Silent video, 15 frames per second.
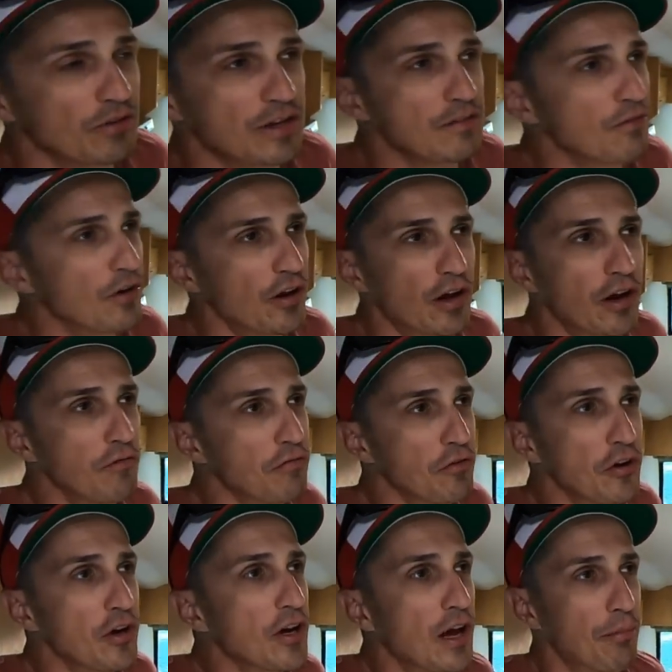leave it on
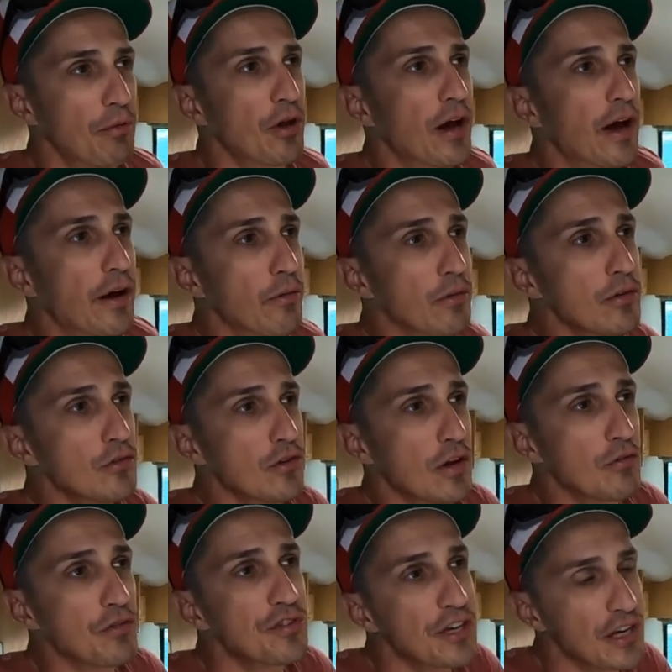for a couple of hours,
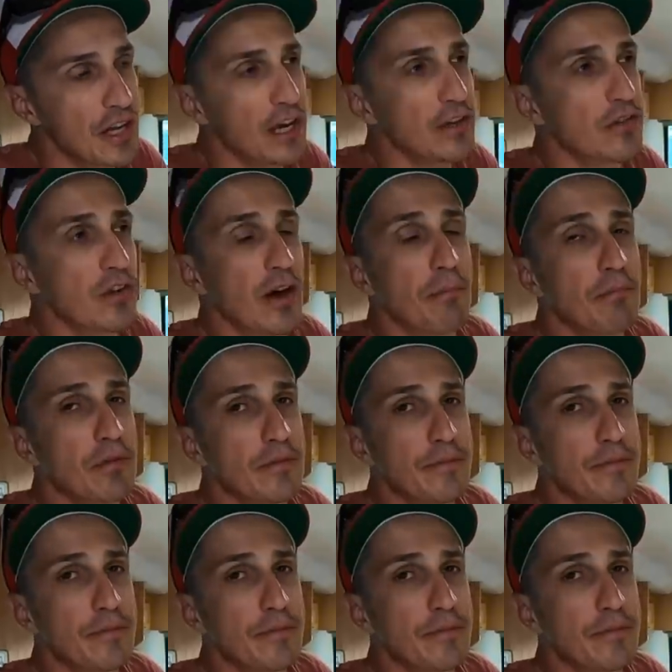everything lights up.